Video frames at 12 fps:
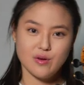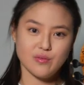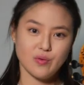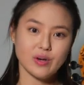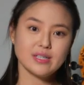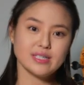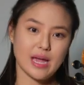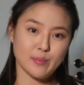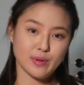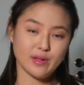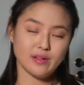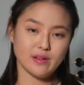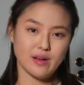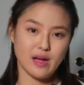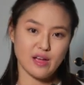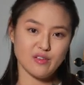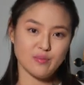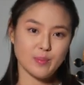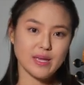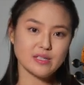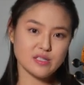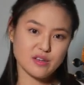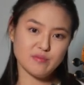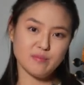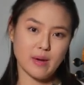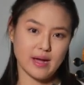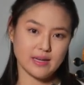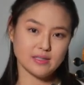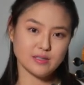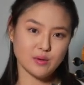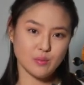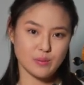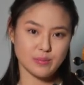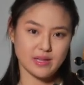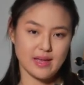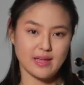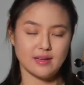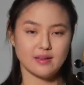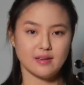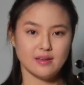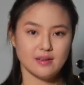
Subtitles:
For example, I have peace of mind when playing.